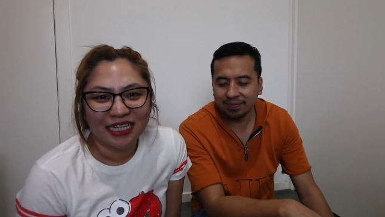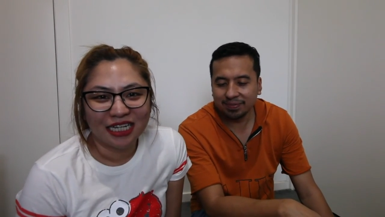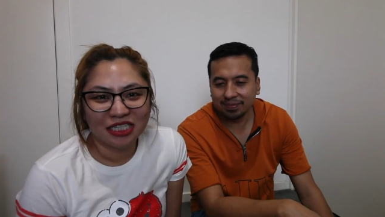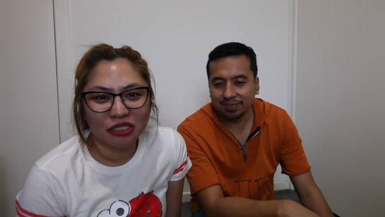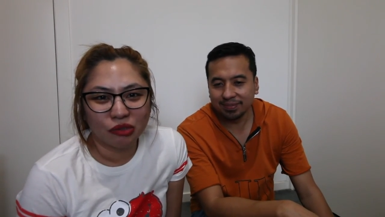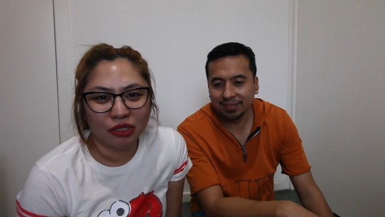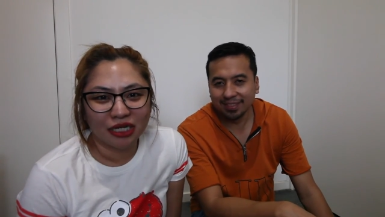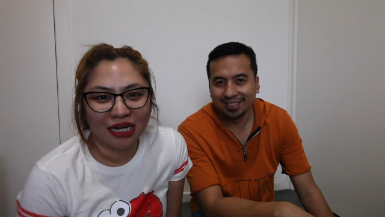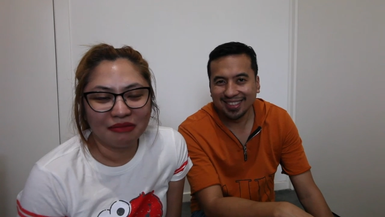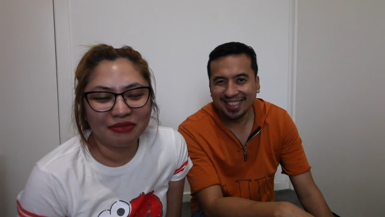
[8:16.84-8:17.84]
Speaker 1: that's our
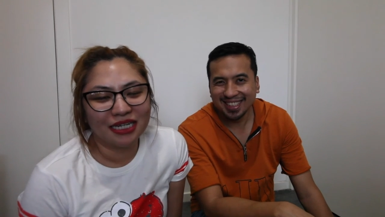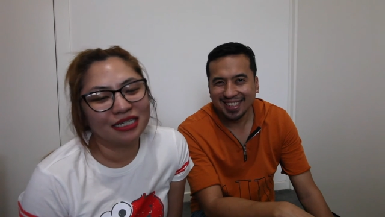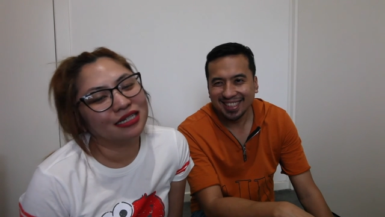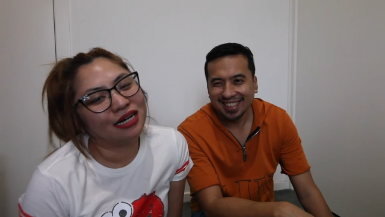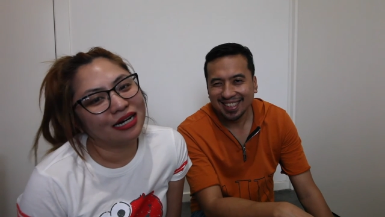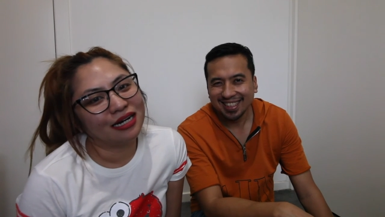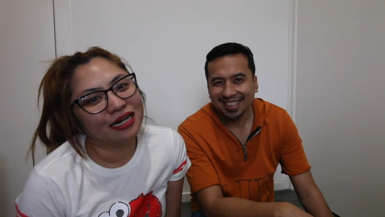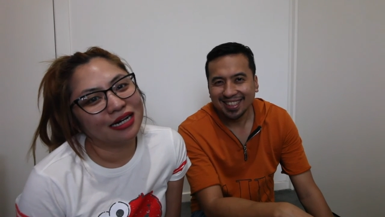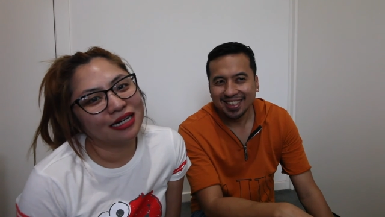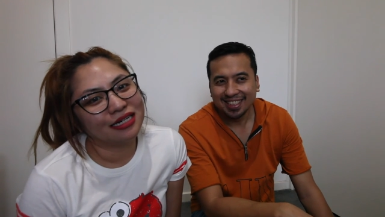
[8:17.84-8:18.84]
quick update,
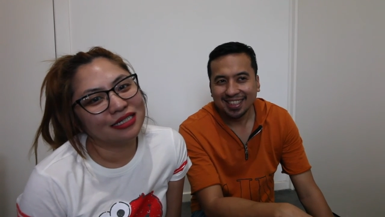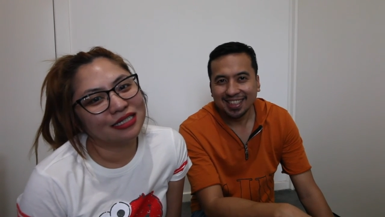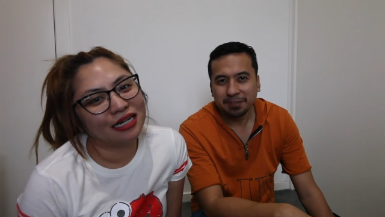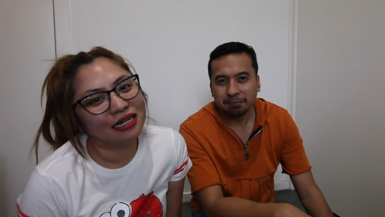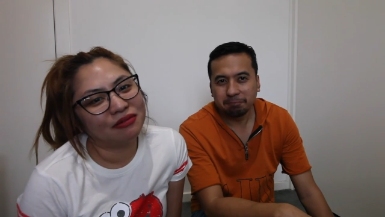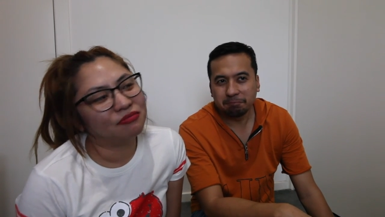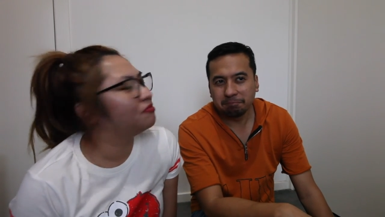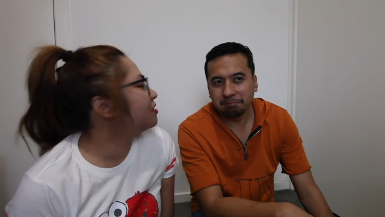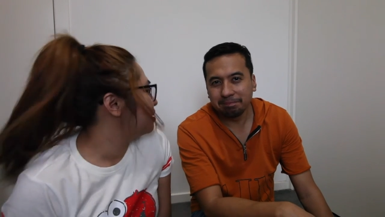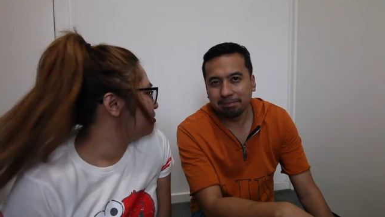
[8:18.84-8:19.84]
guys.
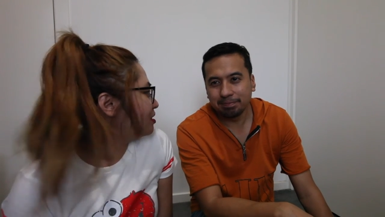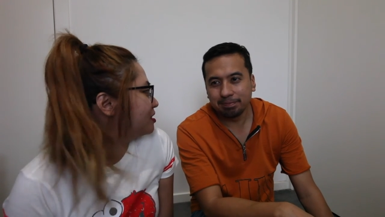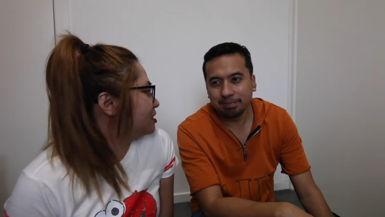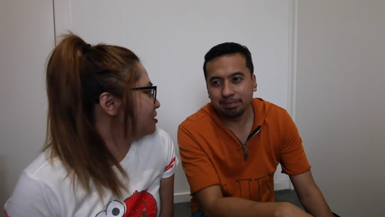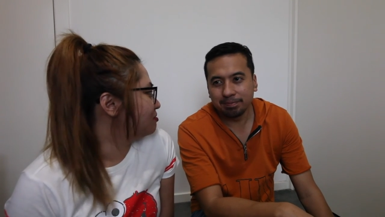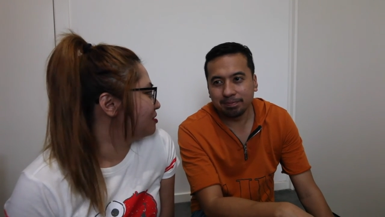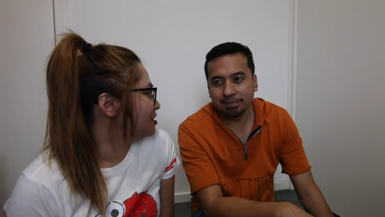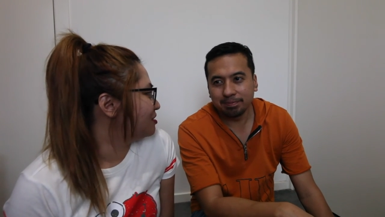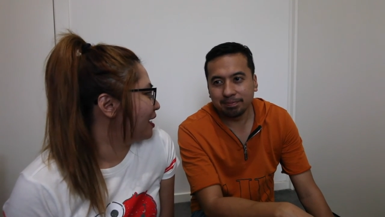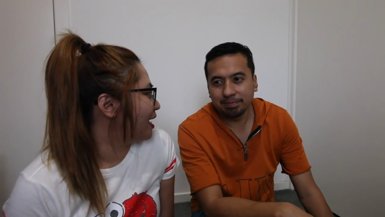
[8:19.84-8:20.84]
Um, what else do you
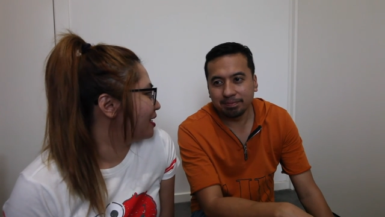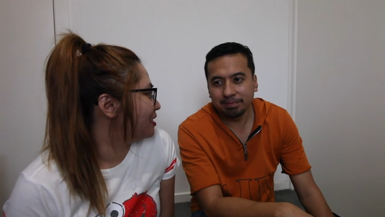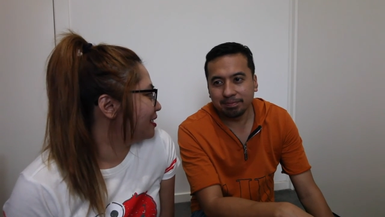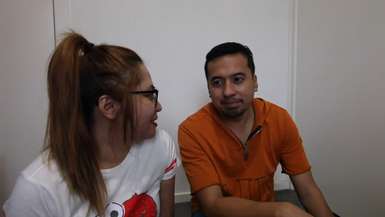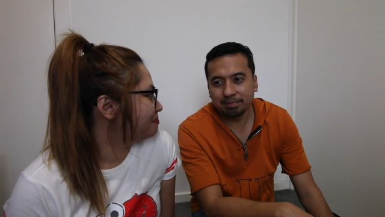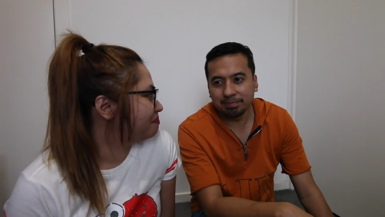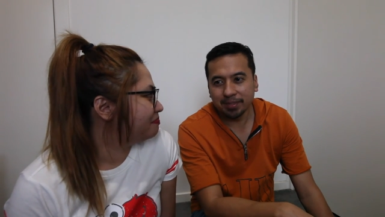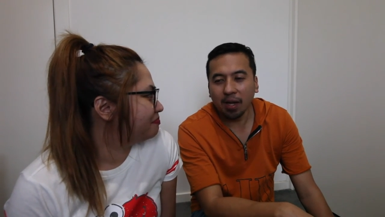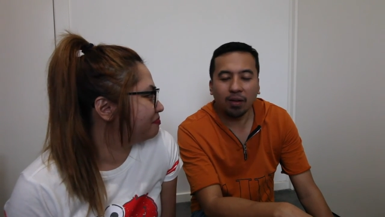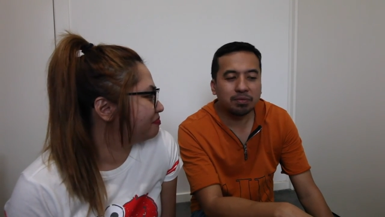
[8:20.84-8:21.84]
want to add?
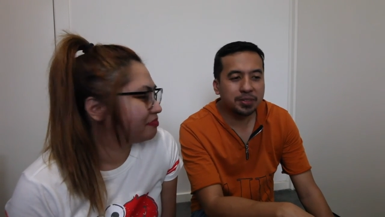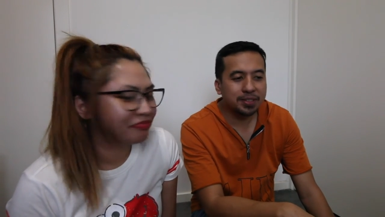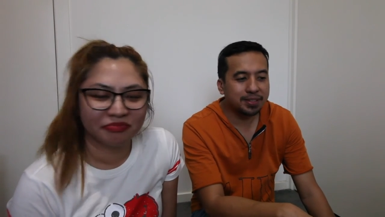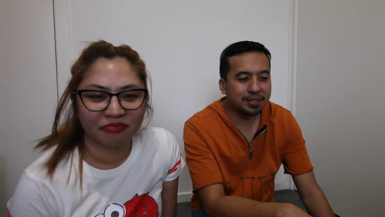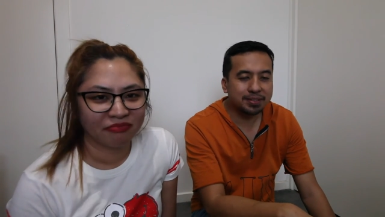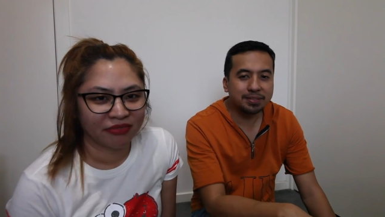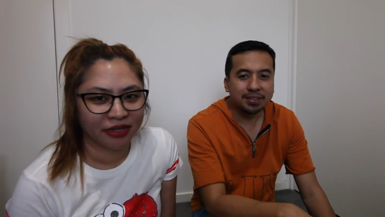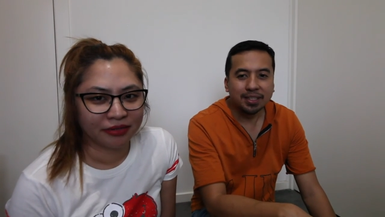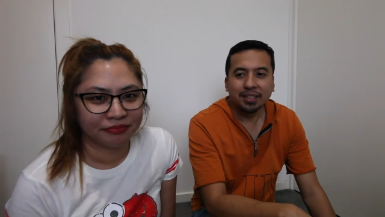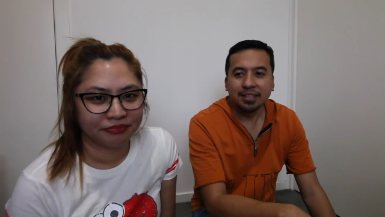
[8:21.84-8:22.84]
Speaker 2: Oh, I'm just
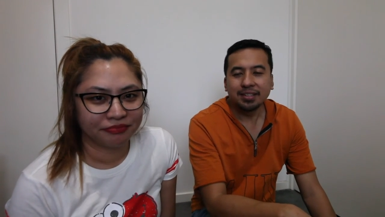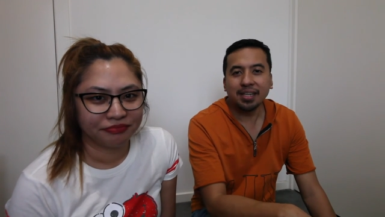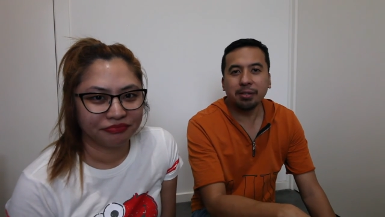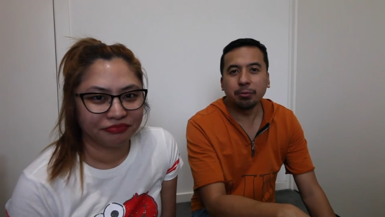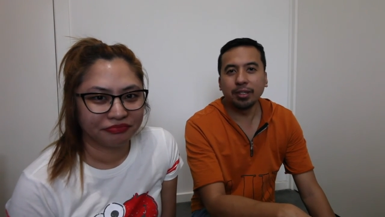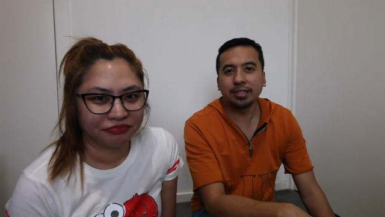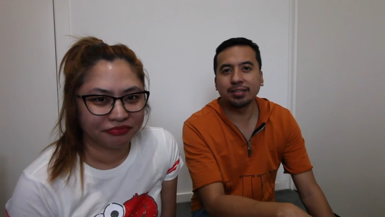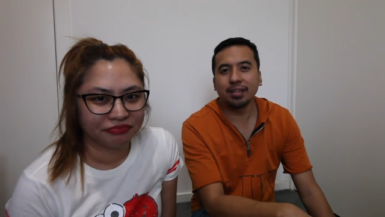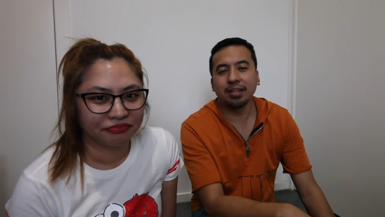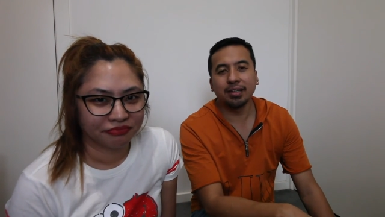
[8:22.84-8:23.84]
saying, I'm really
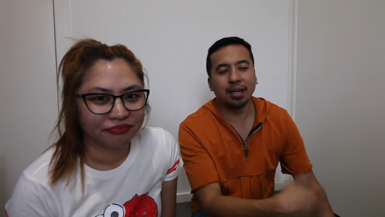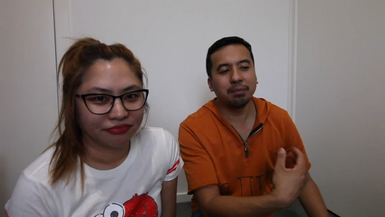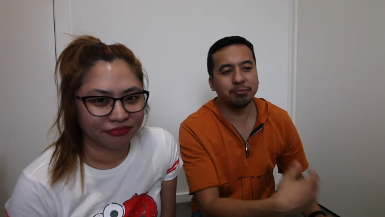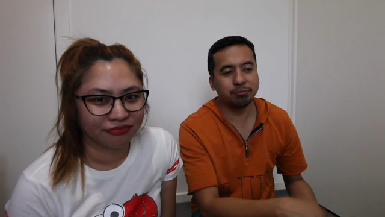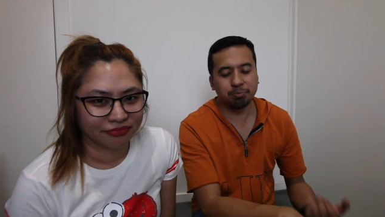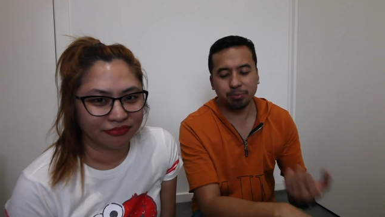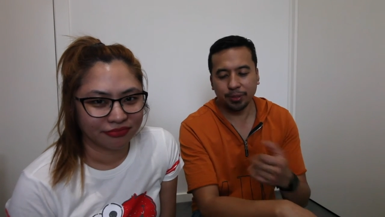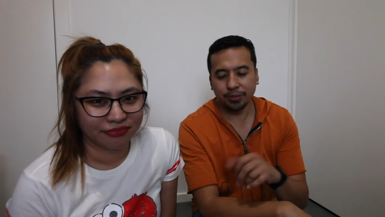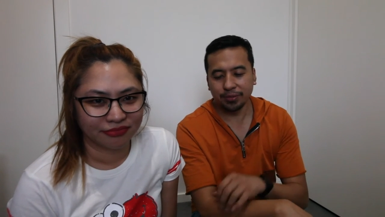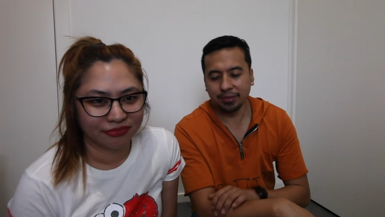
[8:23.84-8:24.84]
excited. I'm
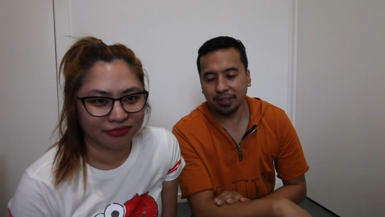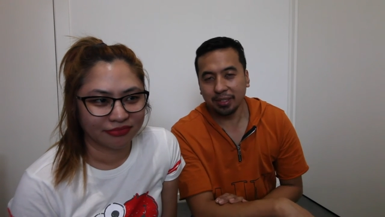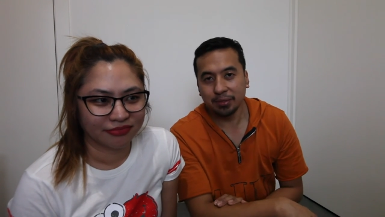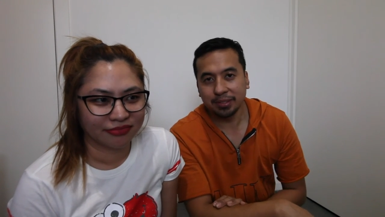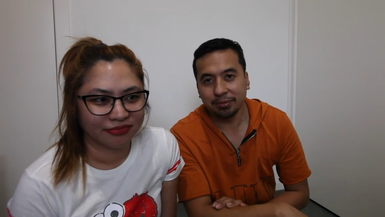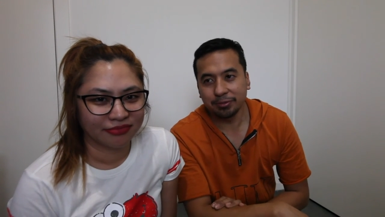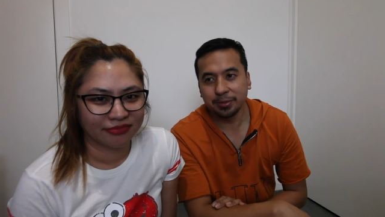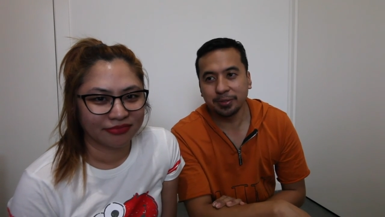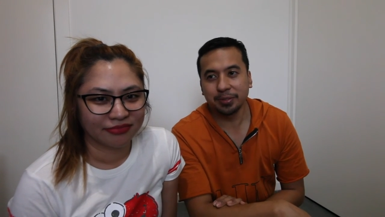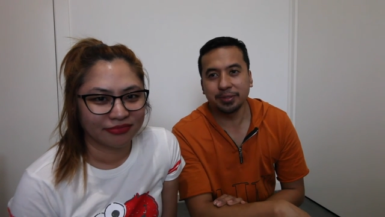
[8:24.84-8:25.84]
personally looking
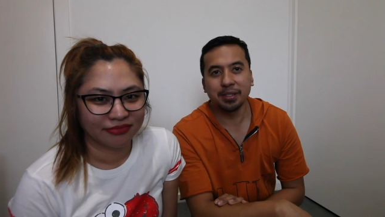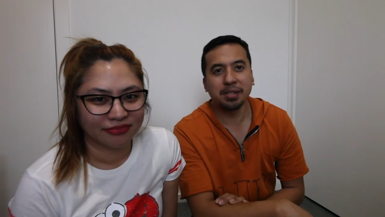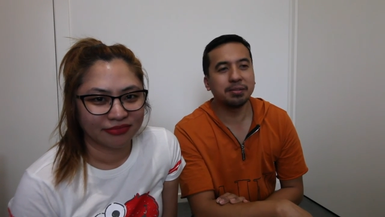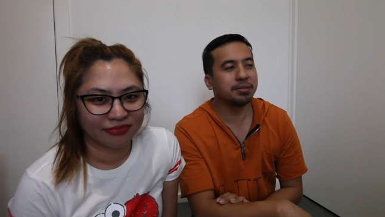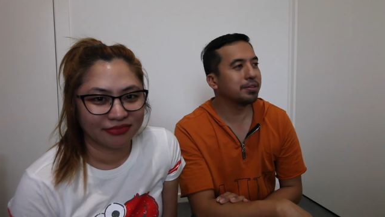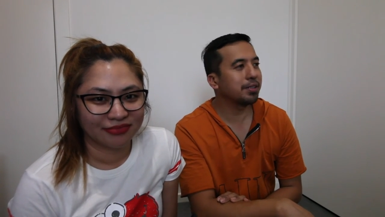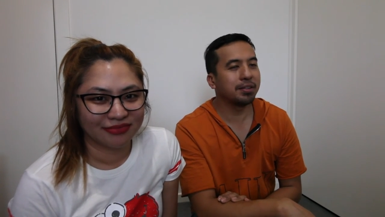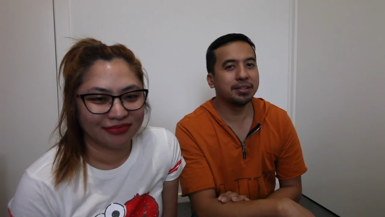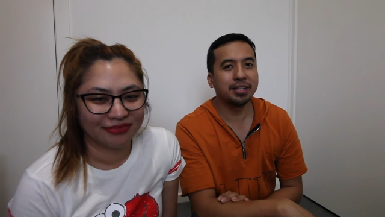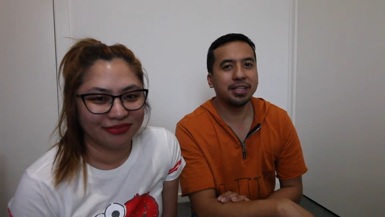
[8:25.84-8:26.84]
forward to our
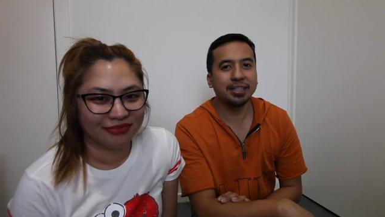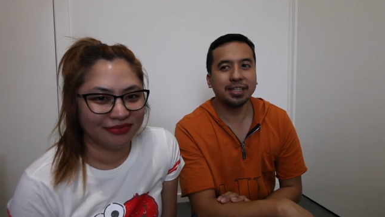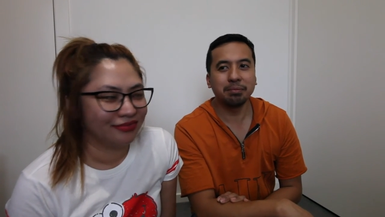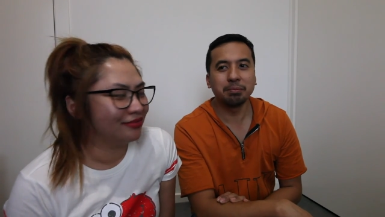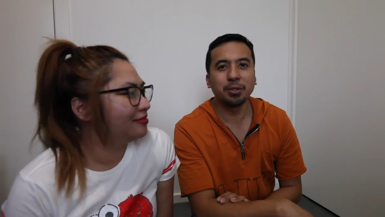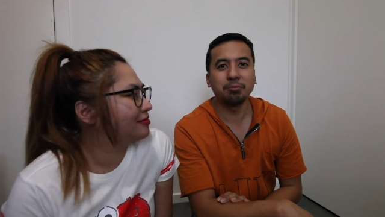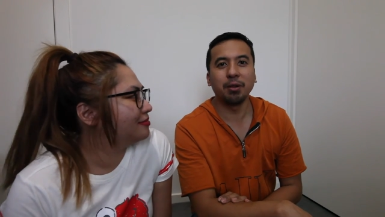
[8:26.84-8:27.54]
holiday and more